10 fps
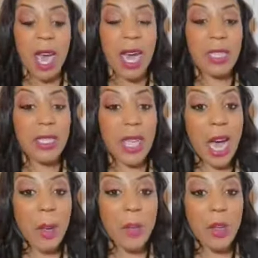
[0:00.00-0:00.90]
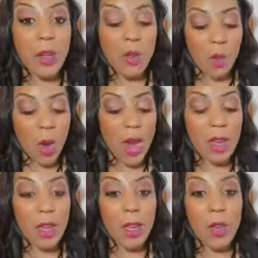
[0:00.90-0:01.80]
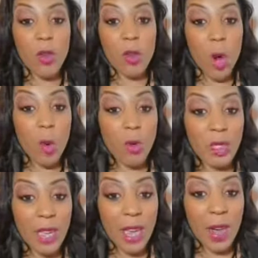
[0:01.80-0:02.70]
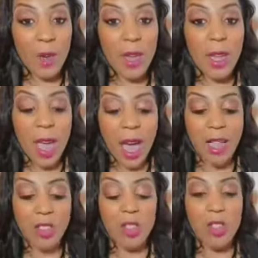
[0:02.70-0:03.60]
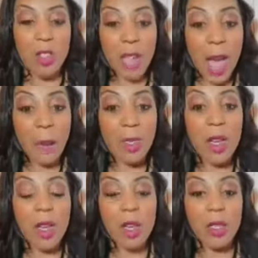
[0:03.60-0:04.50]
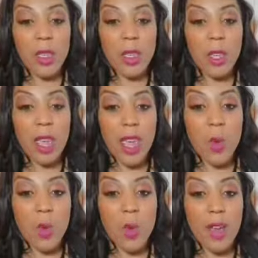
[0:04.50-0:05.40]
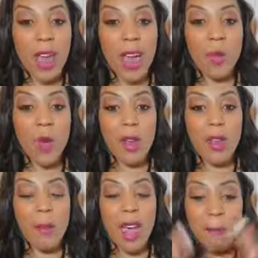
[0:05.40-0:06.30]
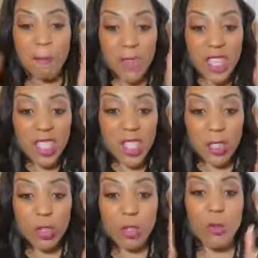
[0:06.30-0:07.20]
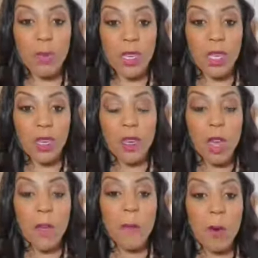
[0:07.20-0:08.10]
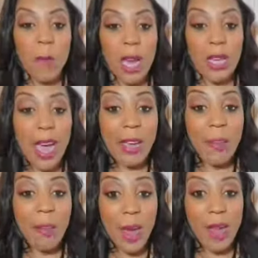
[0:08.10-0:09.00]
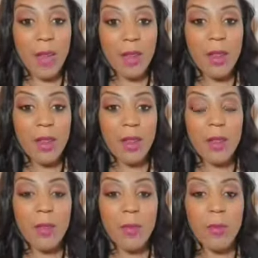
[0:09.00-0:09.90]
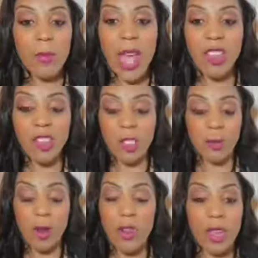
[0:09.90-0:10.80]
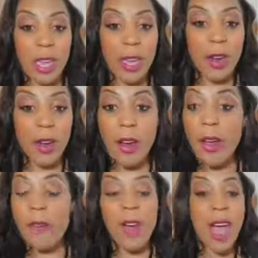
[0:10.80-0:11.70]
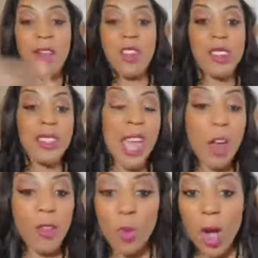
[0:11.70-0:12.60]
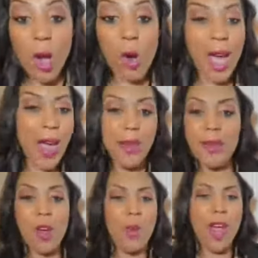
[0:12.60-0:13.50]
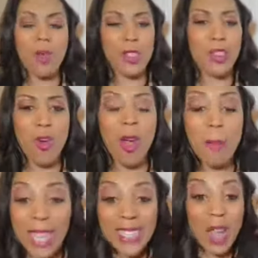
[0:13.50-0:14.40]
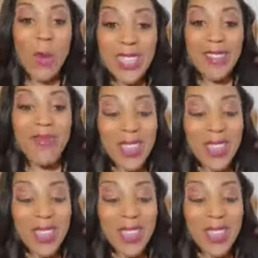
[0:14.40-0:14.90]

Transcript: I stopped writing goals down. I stopped looking at what I wanted my vision to be for my life, right? Not just for the year, five years down the road. I didn't know where I was going because I wasn't